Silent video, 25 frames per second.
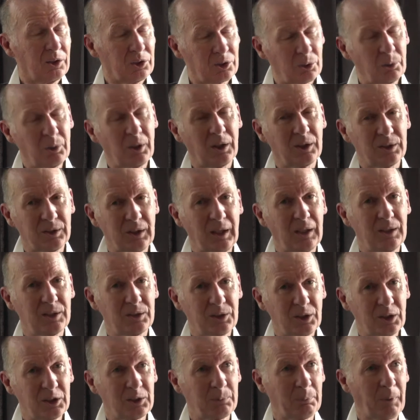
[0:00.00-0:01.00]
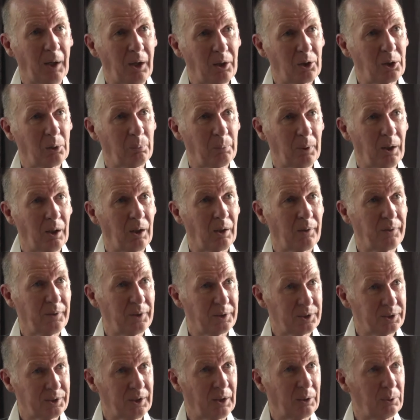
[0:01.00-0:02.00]
So in a sense, the spiral
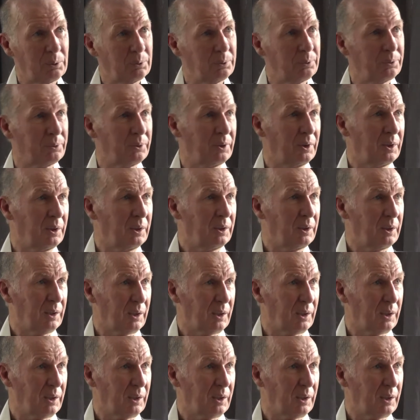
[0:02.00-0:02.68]
path itself